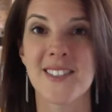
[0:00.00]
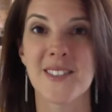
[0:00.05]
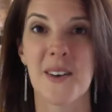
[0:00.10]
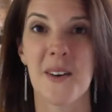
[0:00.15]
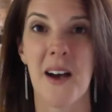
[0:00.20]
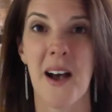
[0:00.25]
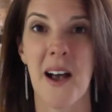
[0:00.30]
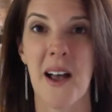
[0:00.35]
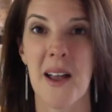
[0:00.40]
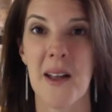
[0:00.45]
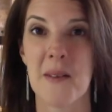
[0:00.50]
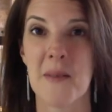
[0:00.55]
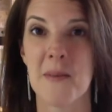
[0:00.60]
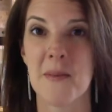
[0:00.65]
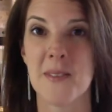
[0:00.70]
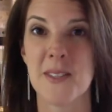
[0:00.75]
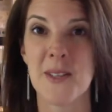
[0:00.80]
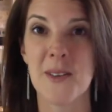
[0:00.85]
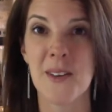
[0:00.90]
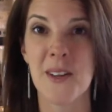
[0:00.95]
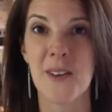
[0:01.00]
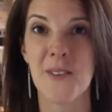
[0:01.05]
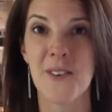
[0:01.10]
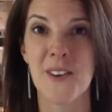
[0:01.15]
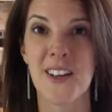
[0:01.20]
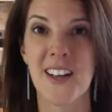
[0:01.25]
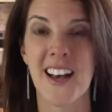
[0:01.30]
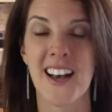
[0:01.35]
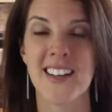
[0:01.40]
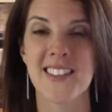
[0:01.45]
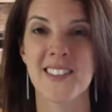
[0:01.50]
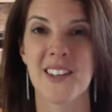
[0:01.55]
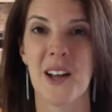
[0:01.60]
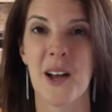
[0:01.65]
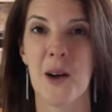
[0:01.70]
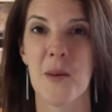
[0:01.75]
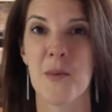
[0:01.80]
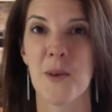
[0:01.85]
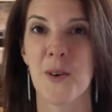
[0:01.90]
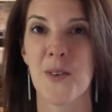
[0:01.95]
so I am doing it for you guys, and I
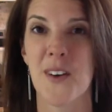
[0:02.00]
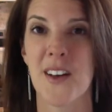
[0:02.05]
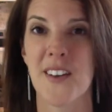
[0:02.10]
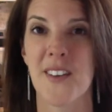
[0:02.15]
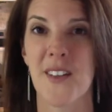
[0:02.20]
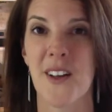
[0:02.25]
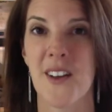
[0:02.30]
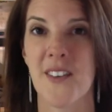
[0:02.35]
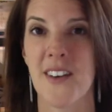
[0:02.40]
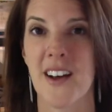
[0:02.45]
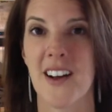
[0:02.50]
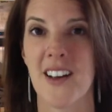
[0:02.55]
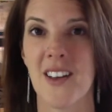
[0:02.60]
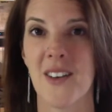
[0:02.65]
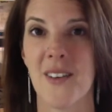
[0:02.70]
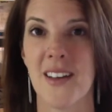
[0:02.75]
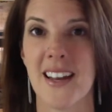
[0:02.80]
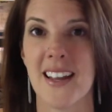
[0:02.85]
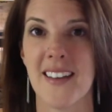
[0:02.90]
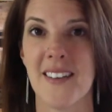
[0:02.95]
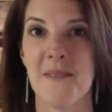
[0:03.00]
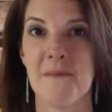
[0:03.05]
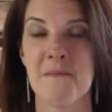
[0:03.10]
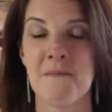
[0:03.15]
hope you'll find a lot of value in it.